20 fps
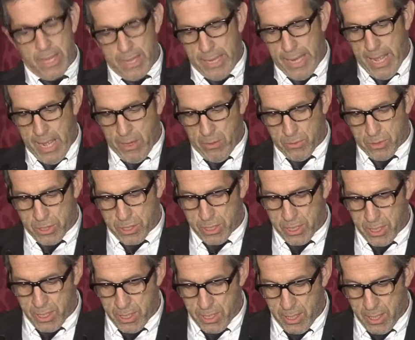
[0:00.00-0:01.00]
announced
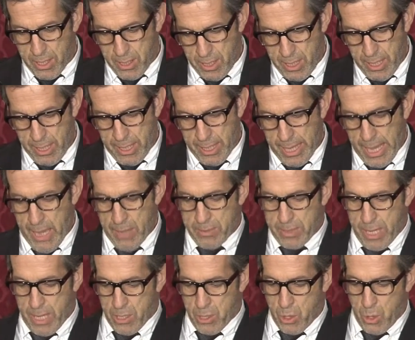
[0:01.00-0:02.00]
the
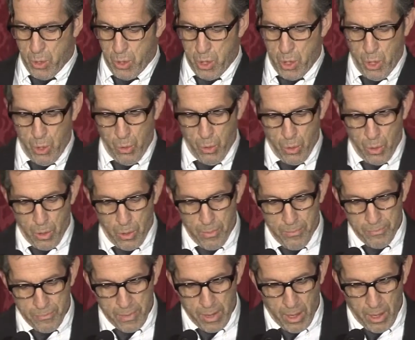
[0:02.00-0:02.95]
countdown to cure.